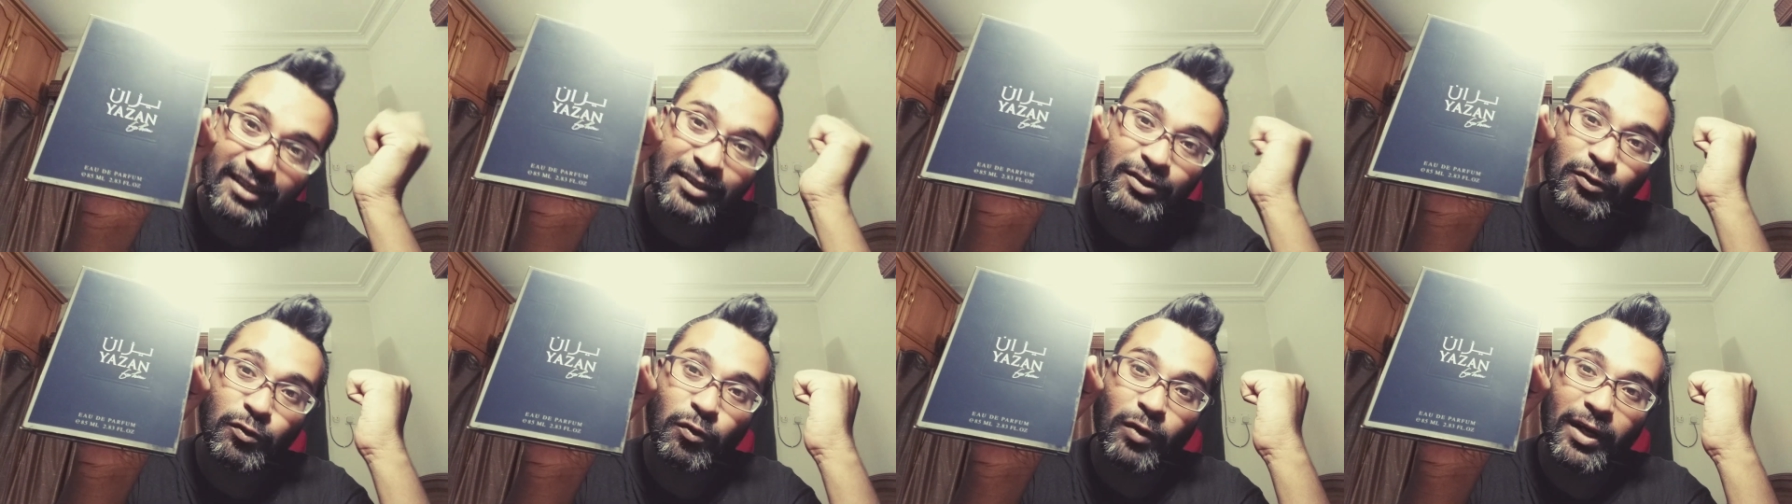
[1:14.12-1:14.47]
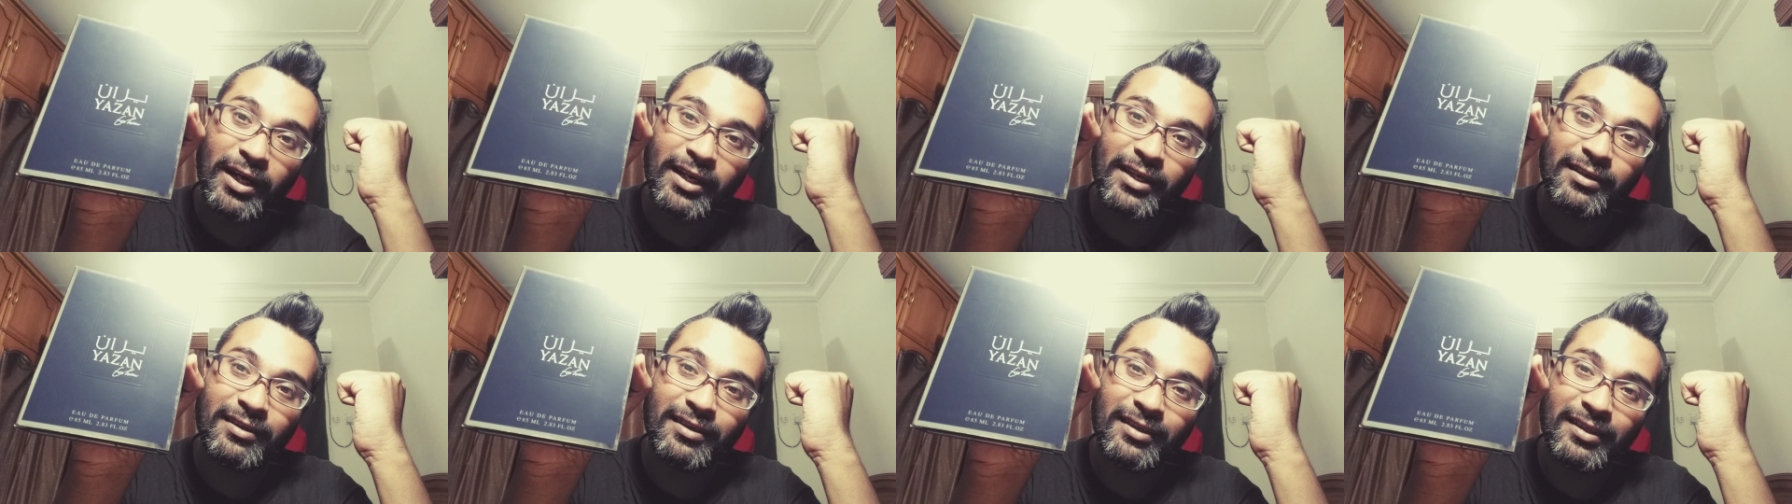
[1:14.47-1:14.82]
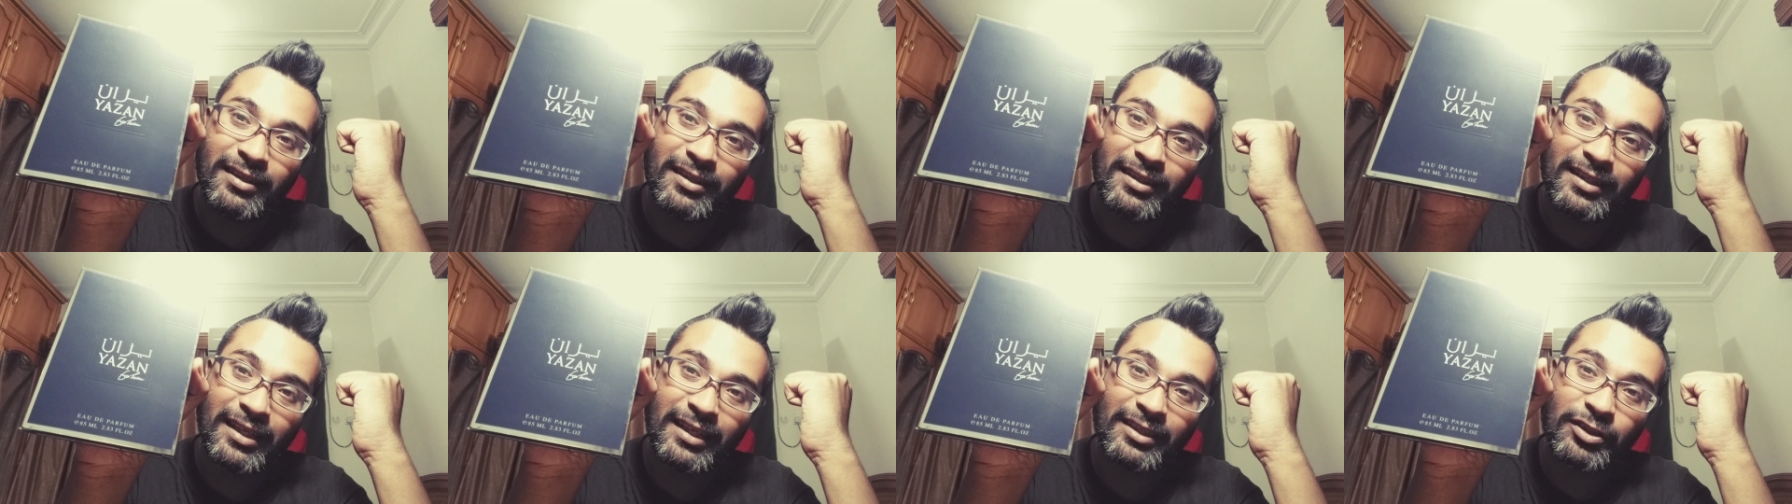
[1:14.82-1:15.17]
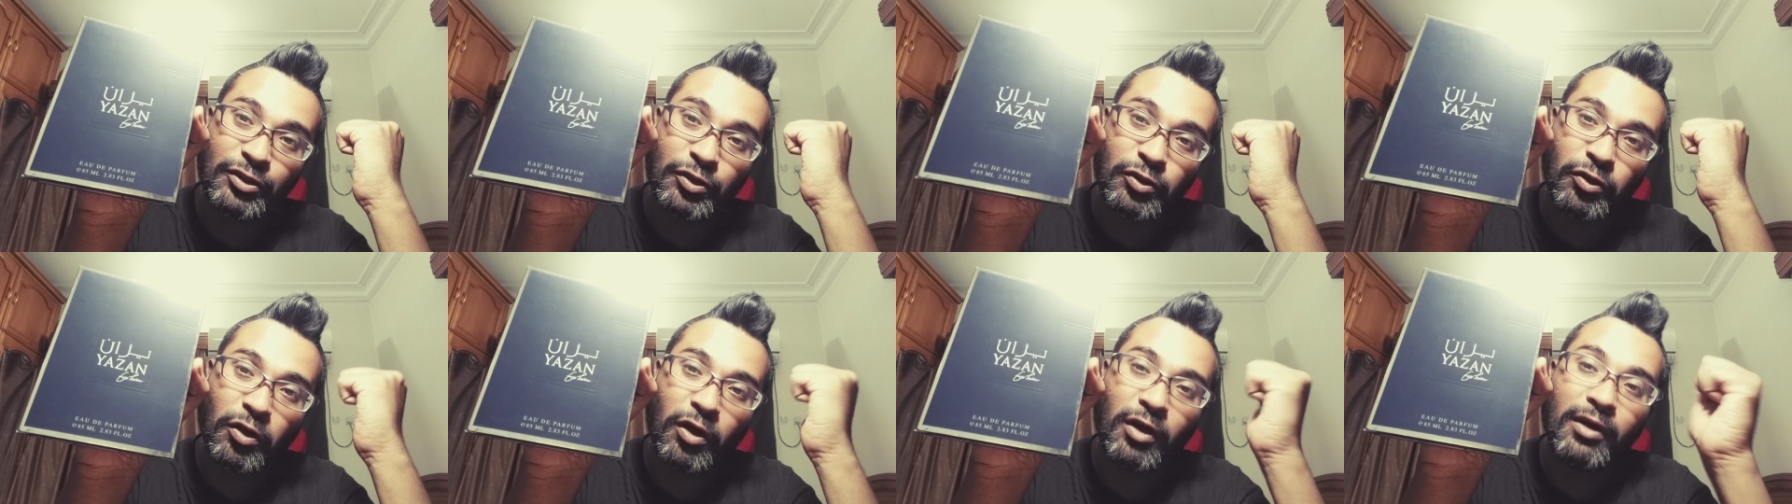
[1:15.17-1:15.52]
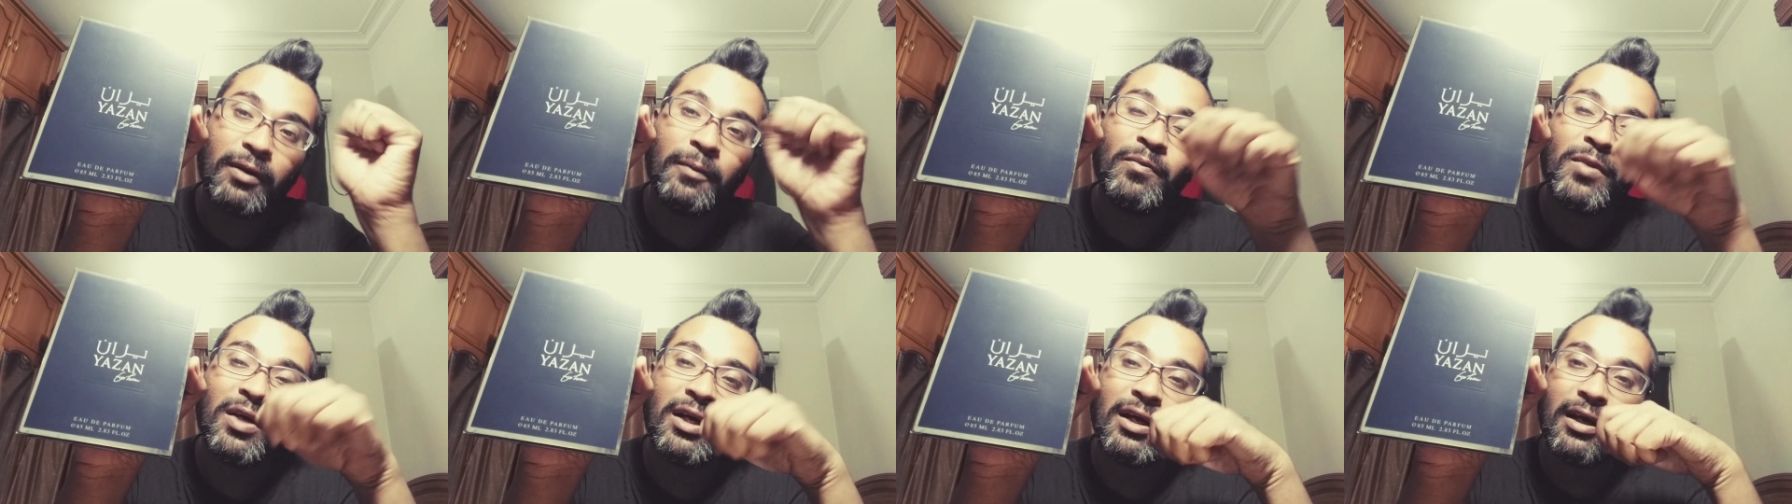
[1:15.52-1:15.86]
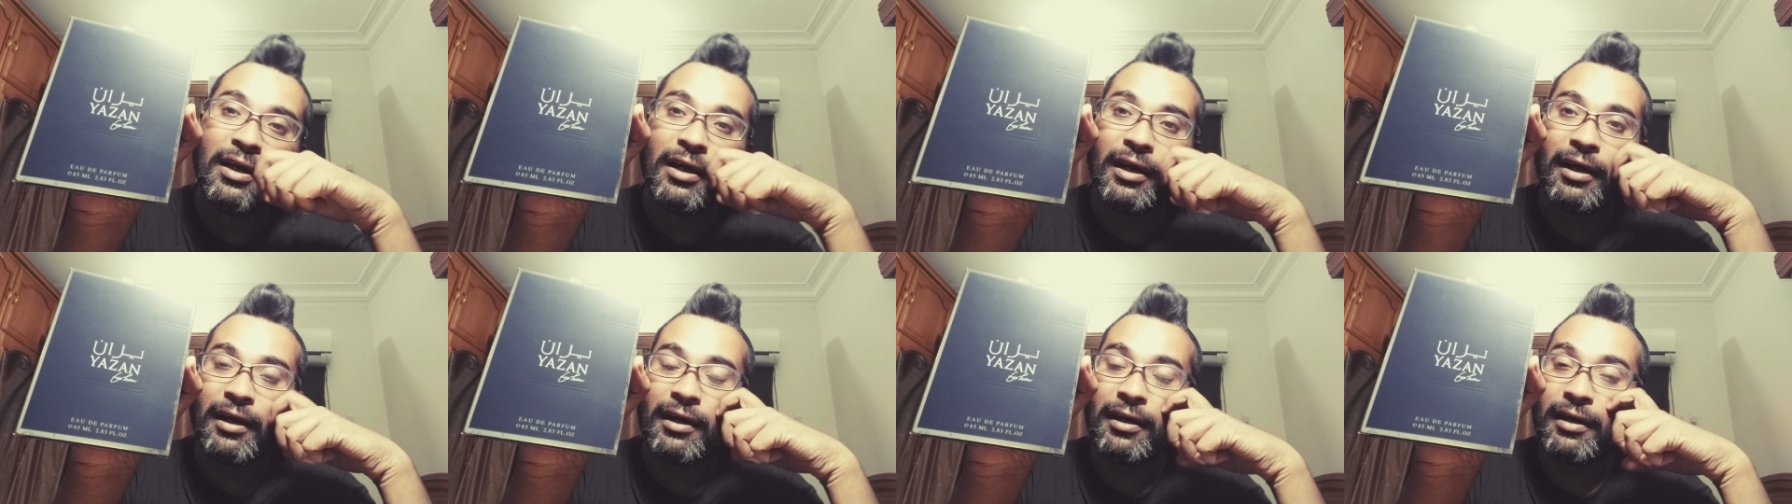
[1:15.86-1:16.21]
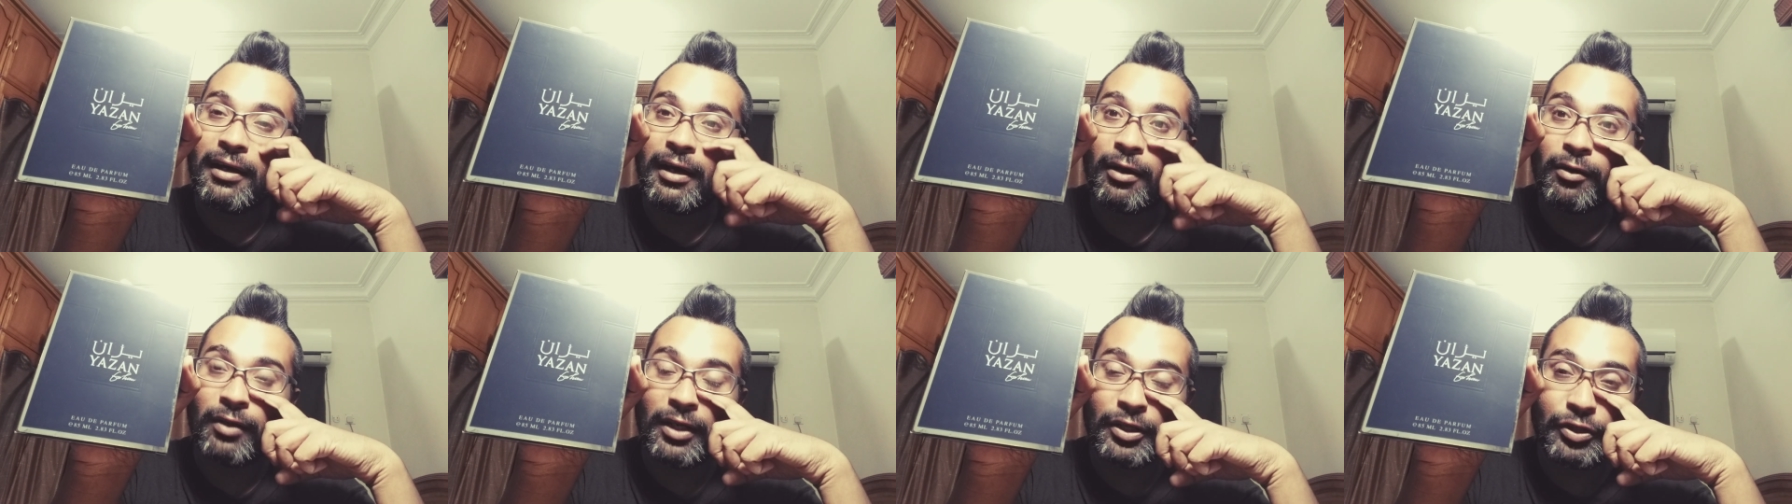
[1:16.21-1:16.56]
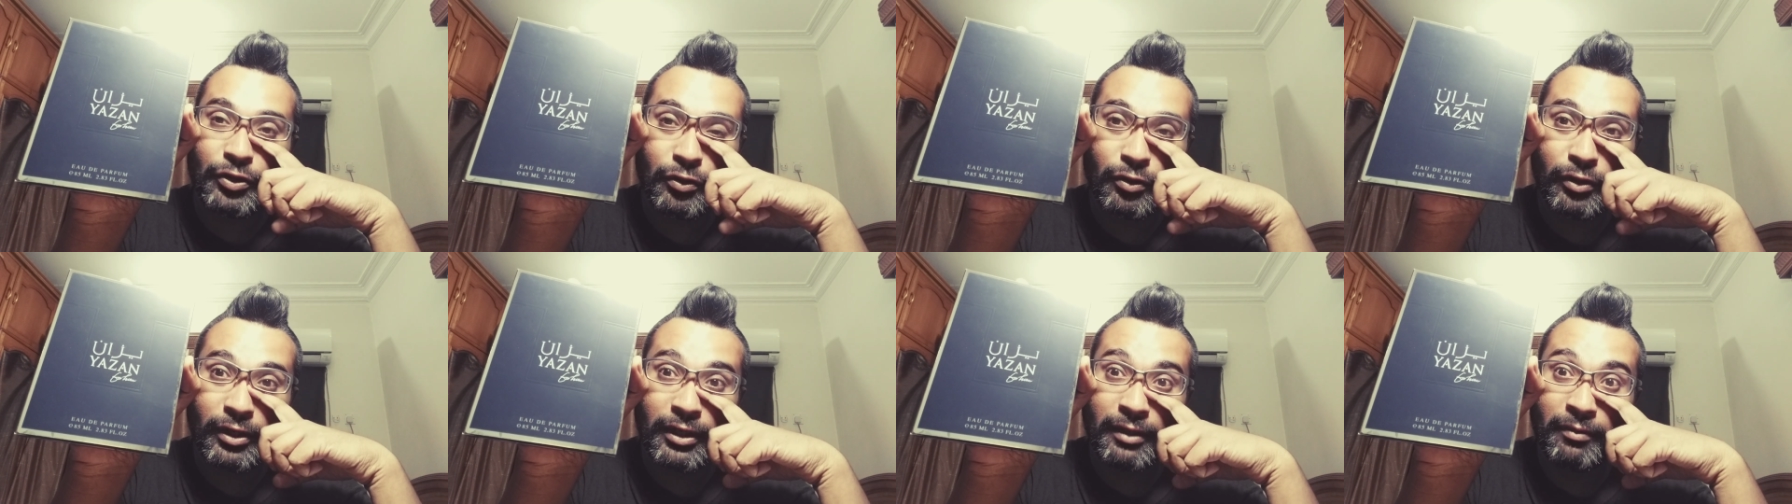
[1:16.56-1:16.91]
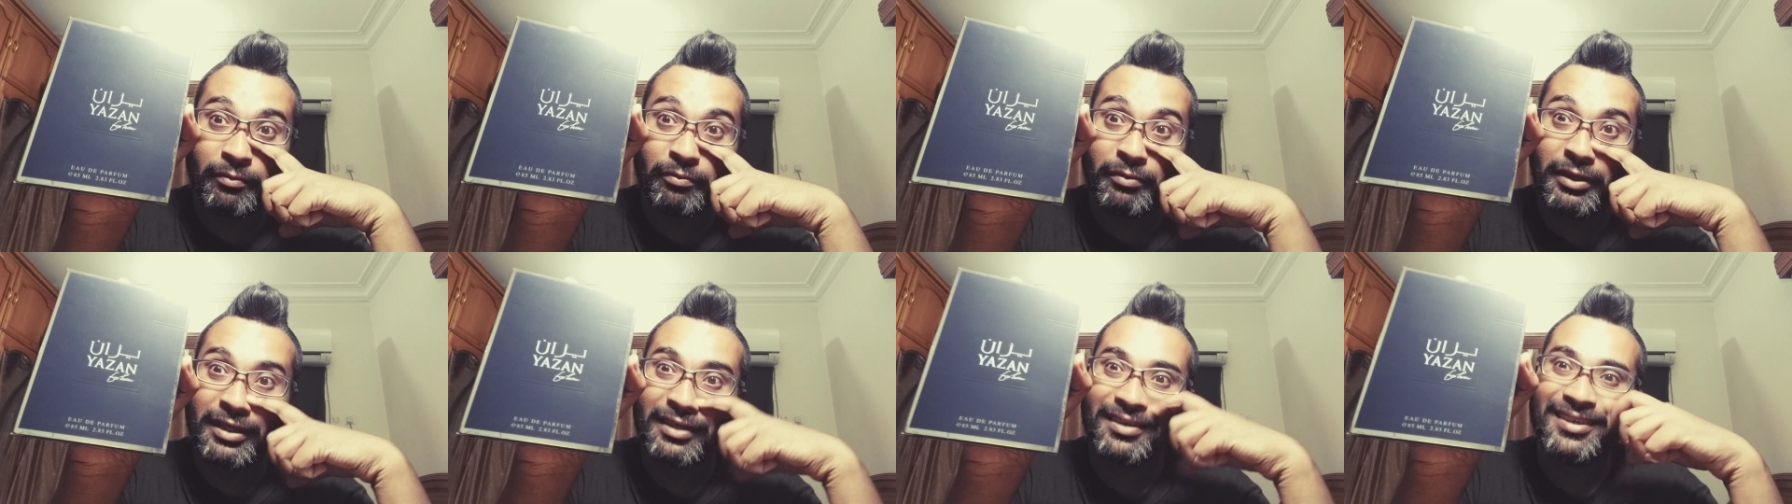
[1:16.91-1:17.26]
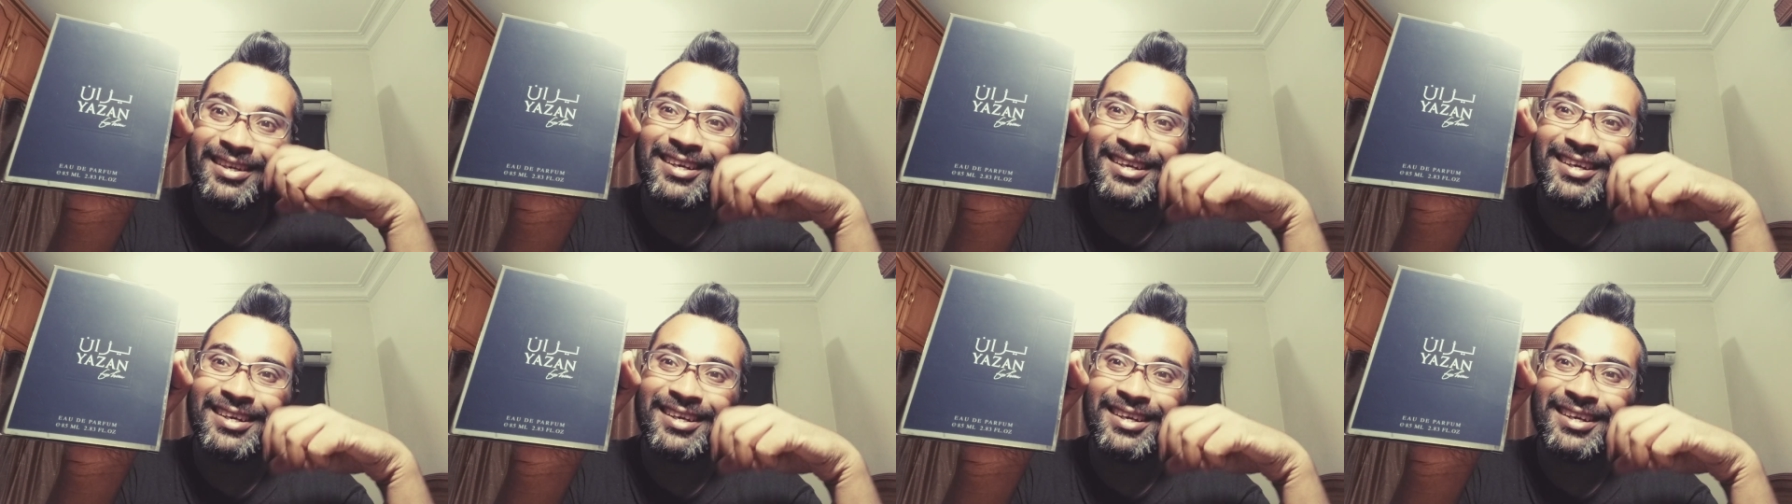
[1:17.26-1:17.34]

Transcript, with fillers: it's quite that strong uh, I'll let you know in a bit